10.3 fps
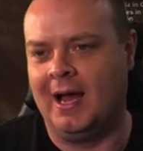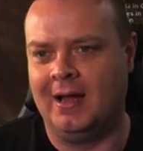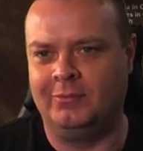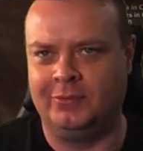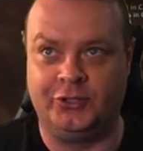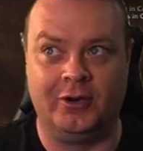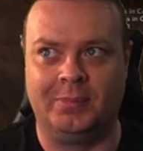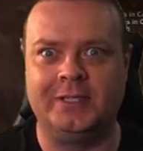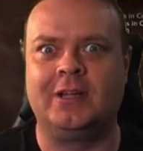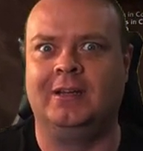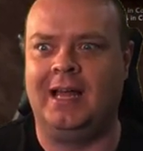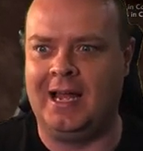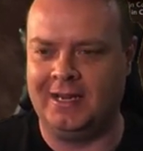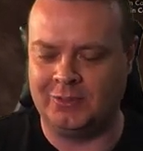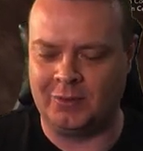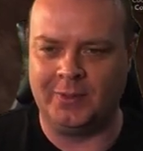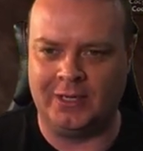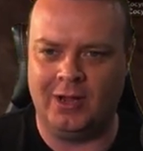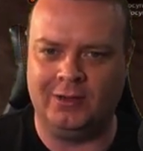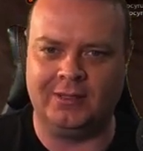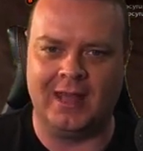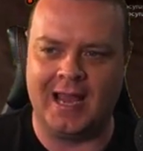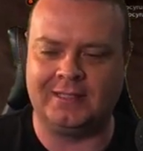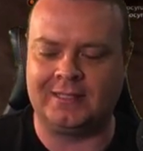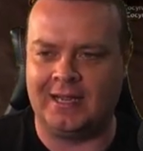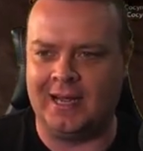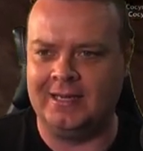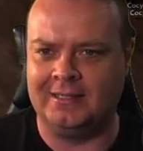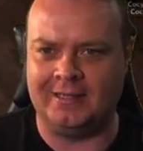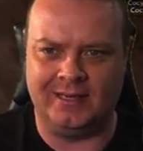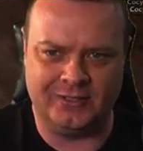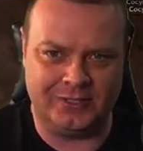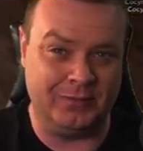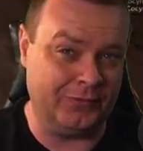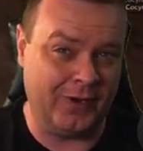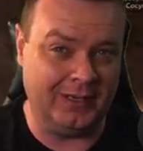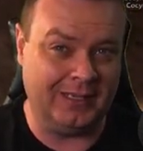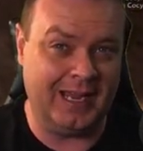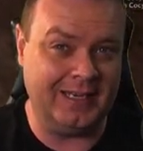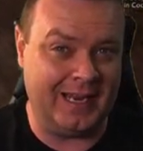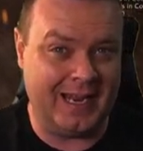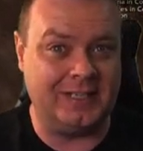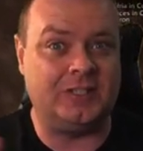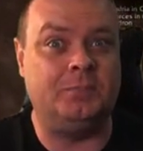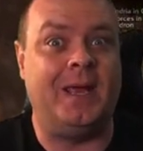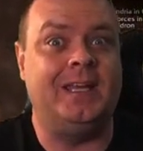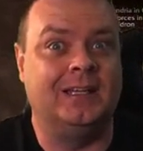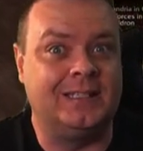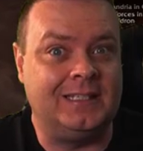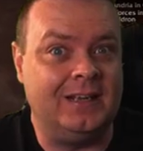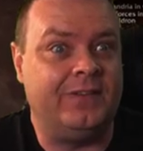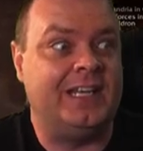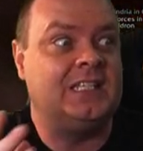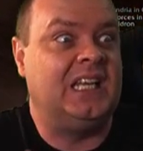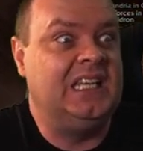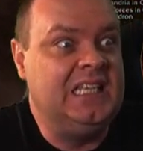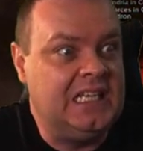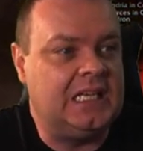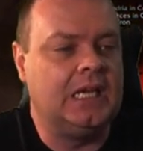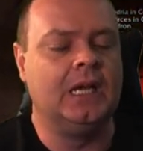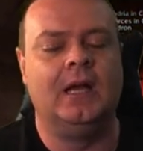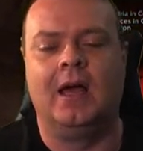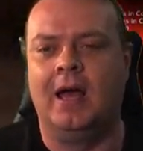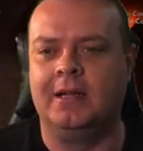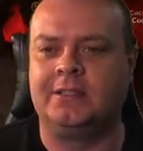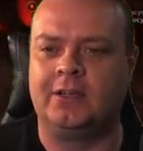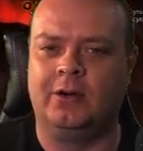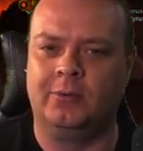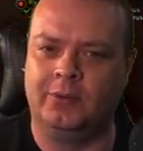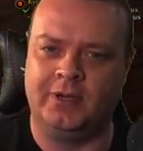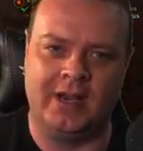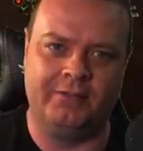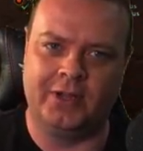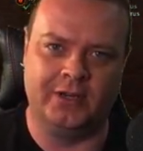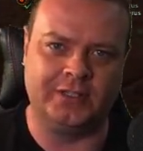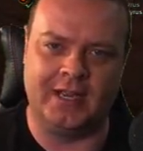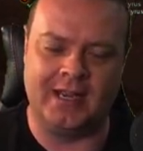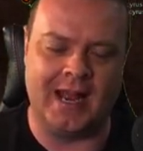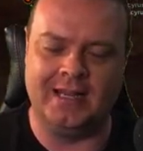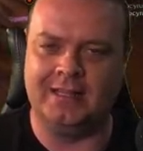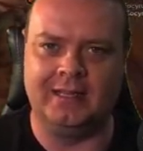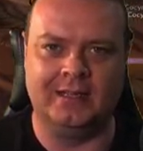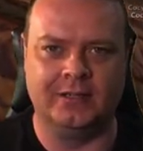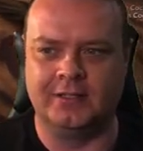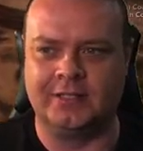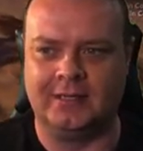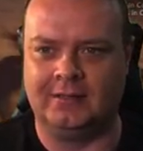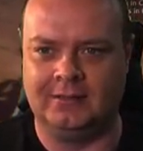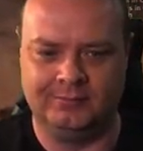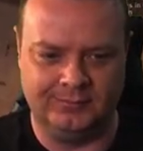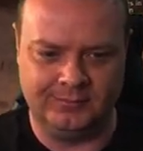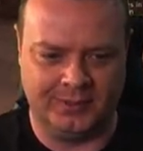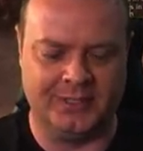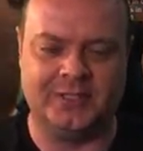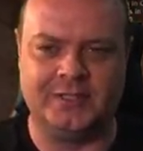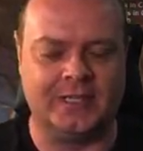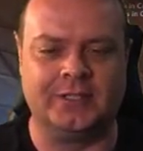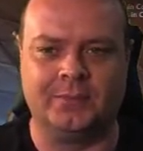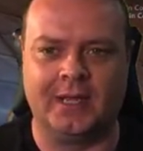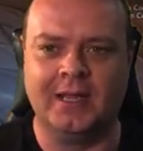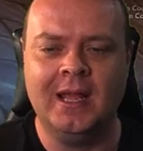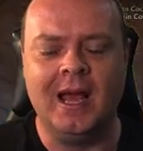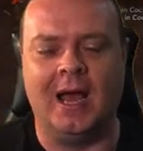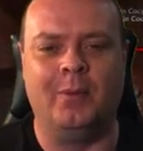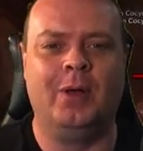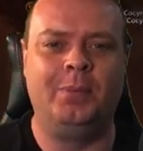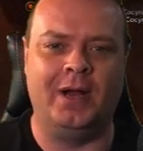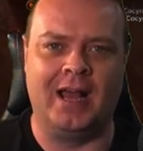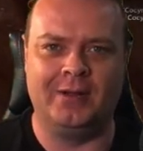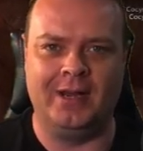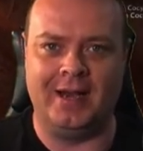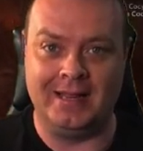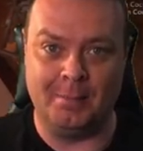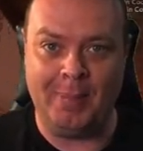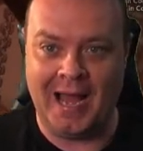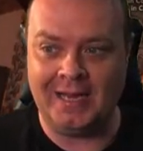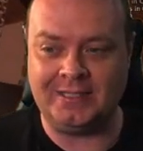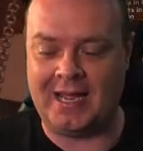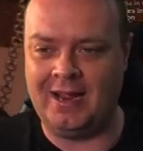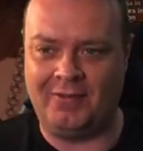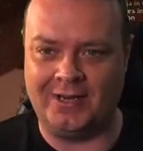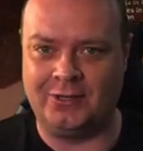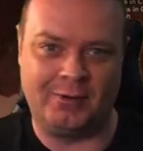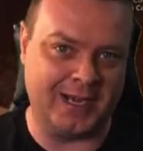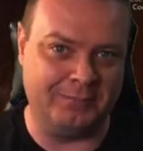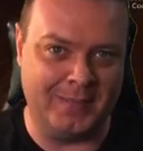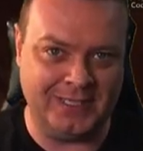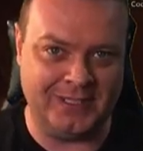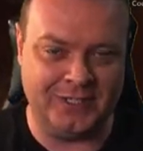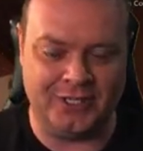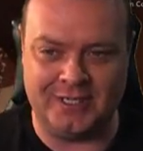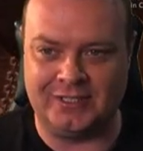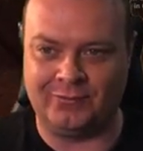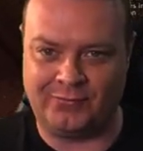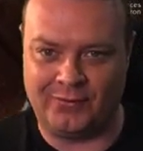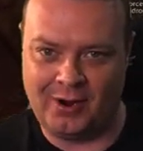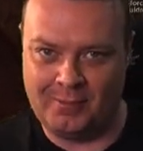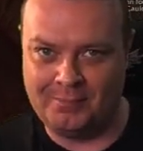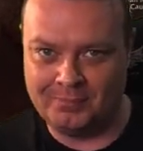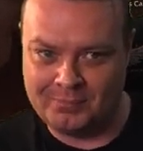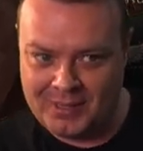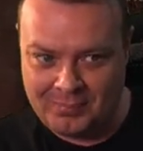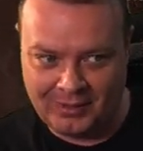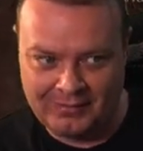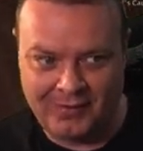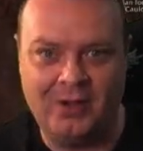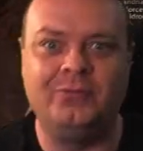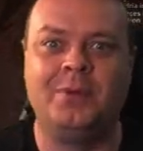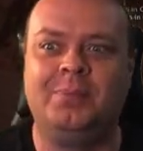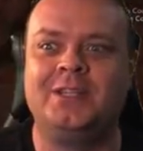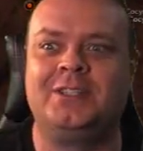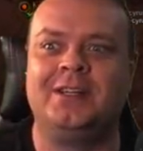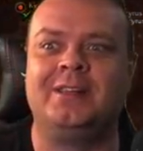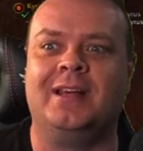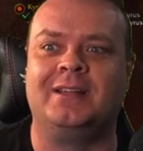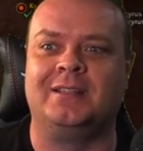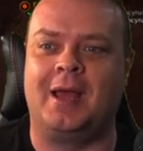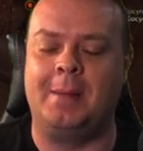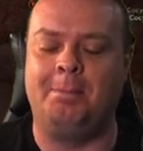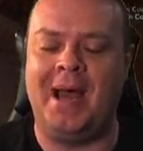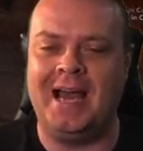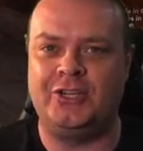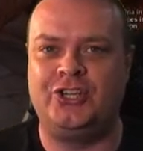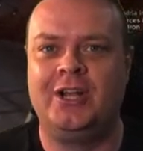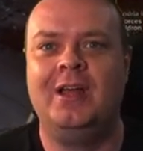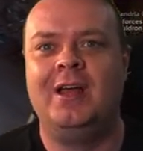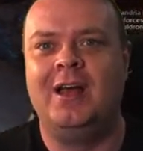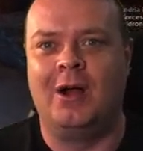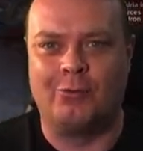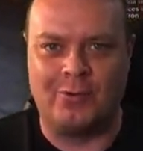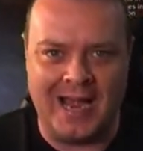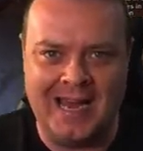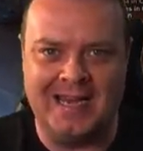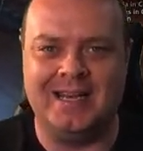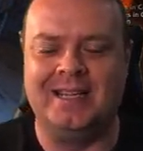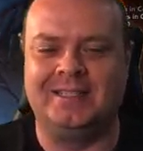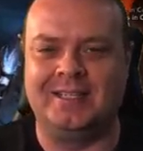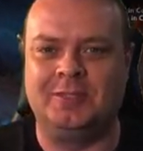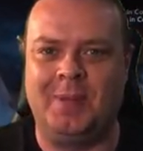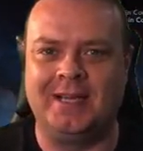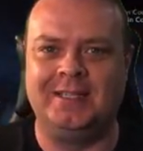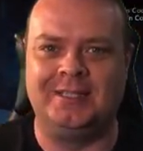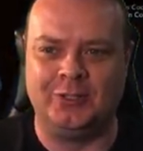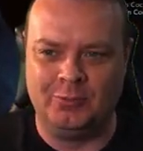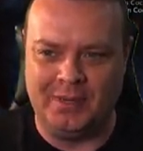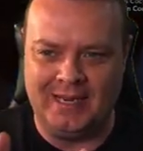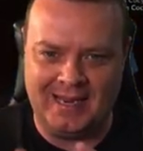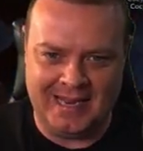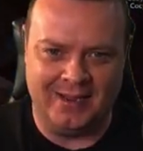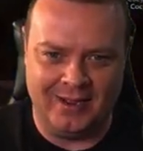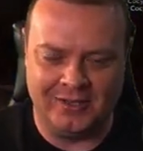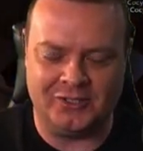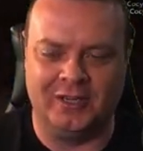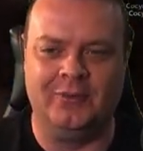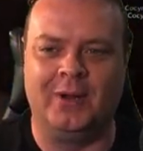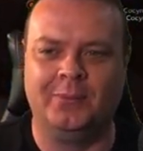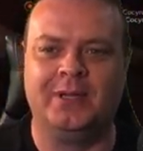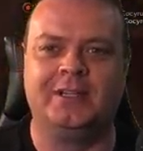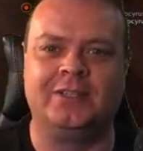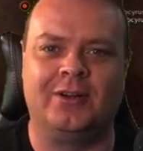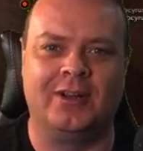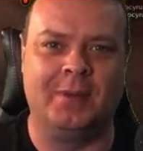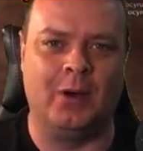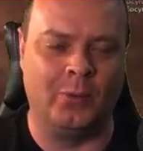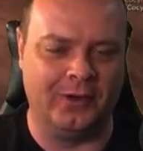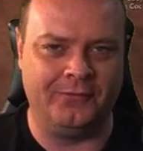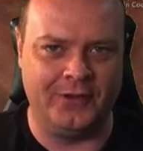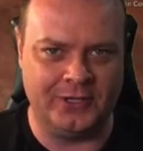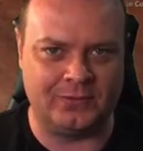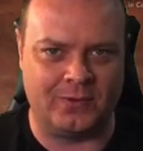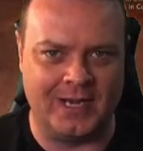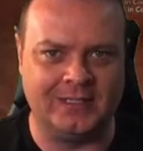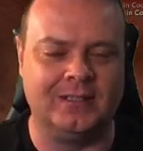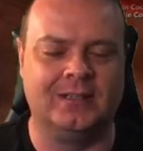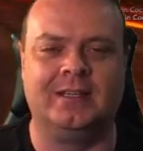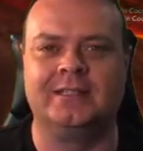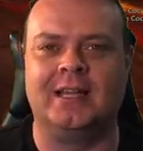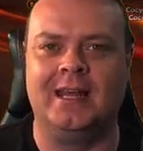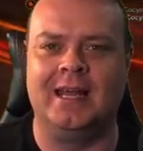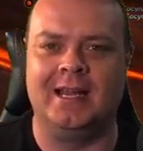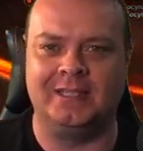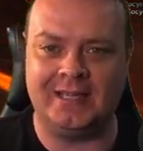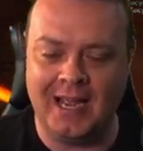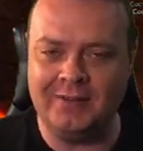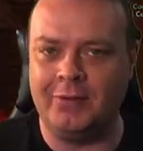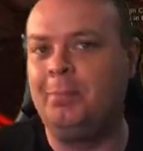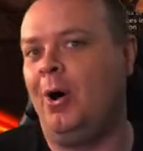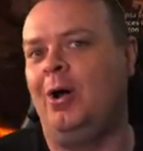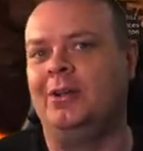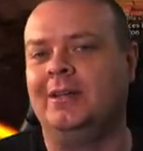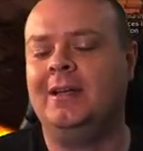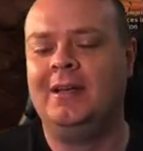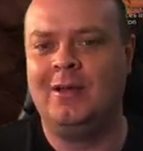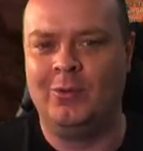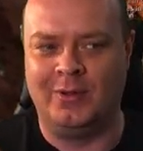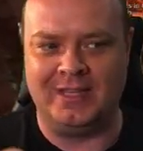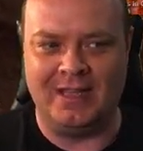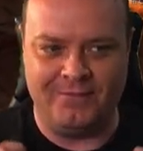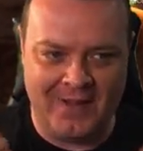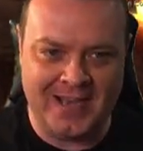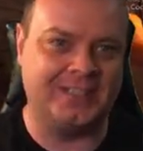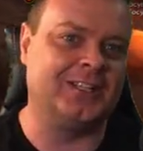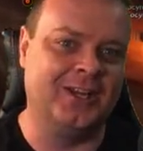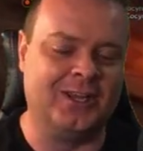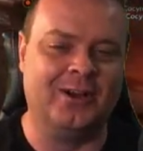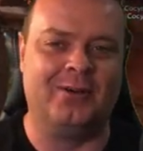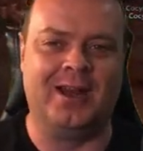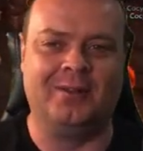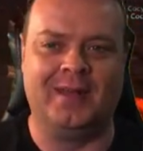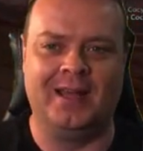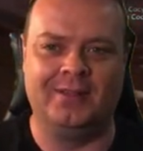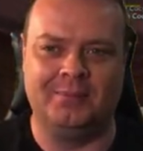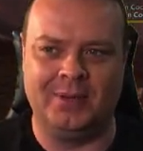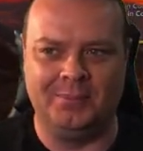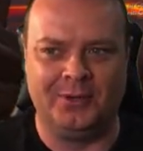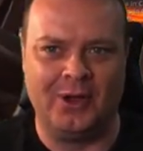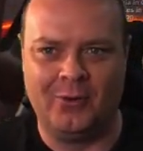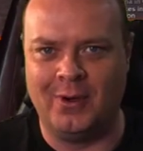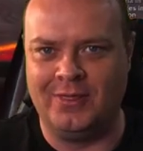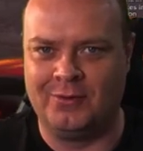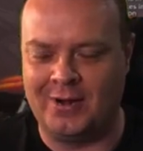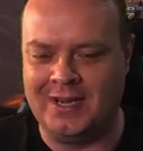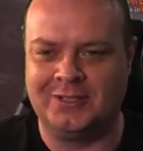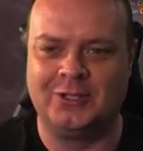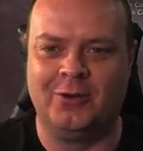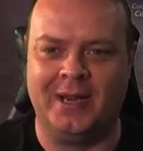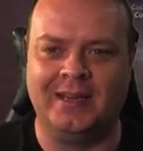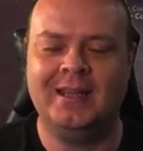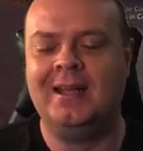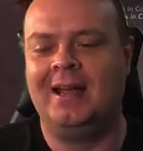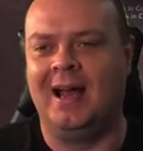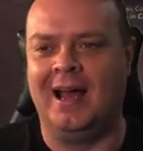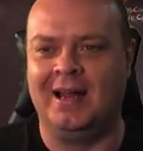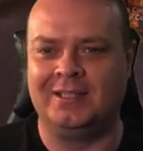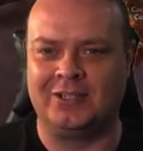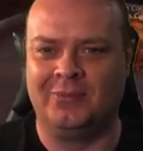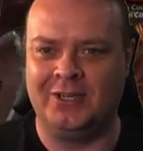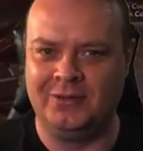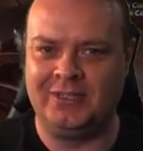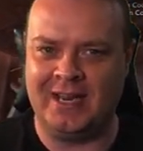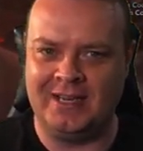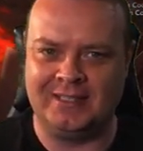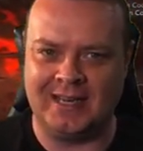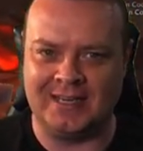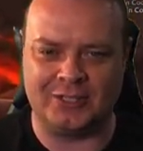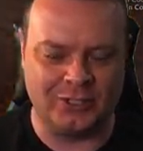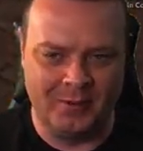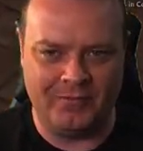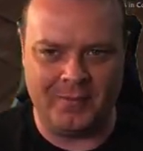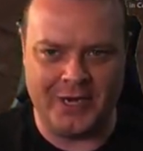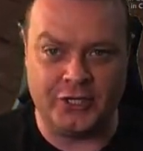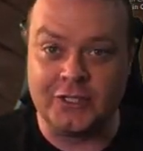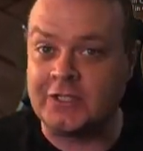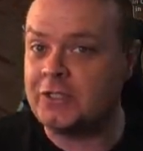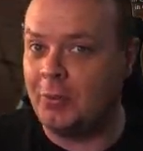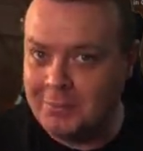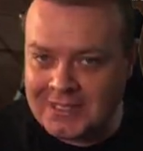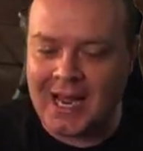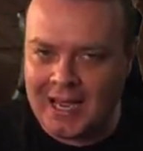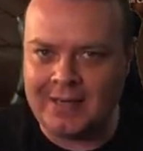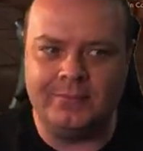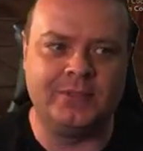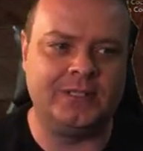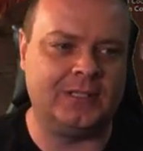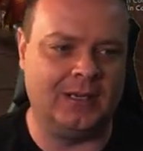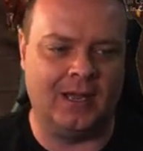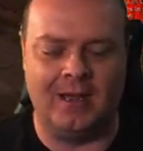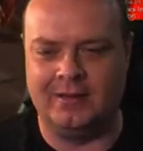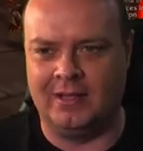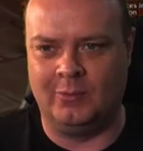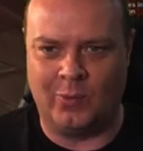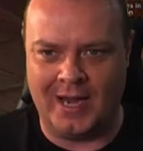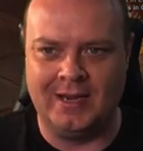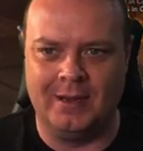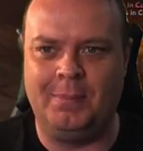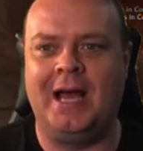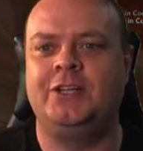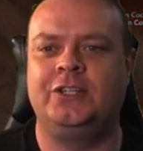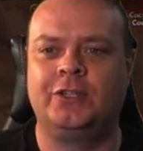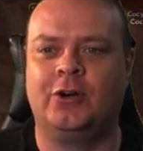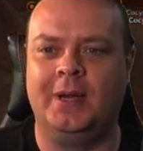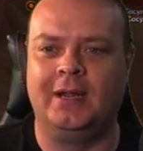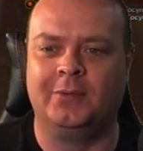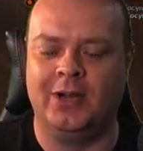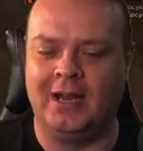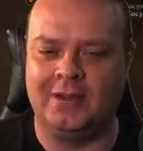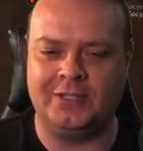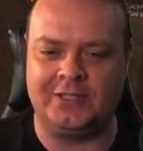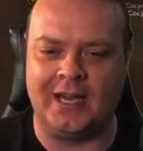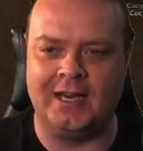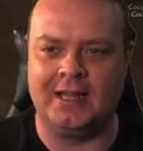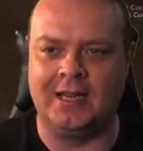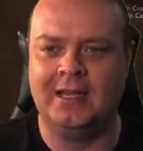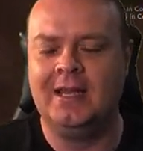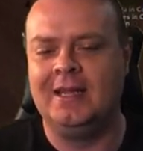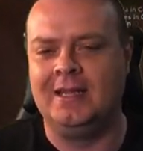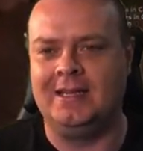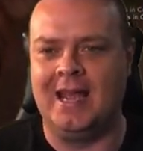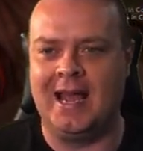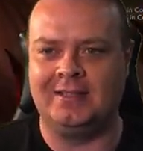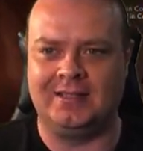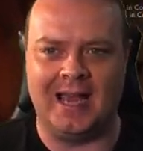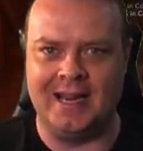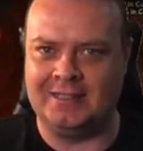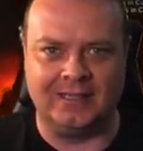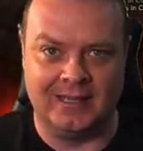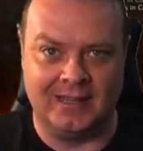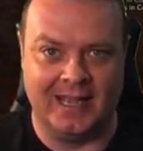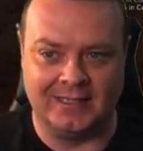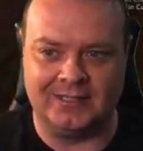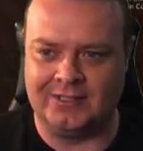Uh, during BlizzConline is when we called that, and it does seem to fall in line, yet it is speculative, it is a leak, uh, so we're never going to say anything until Blizzard says something. I will point out here in the past, I have had direct messages from people involved with Blizzard that a patch a raid is expected to be here. Certainly when we're talking about World First Race and things like that, it's kind of important with the events that occur around that, that people know when the raid is coming. And so we do tend to get some information sometimes uh, that when the patch is coming, we're not allowed to say anything yet. That isn't this.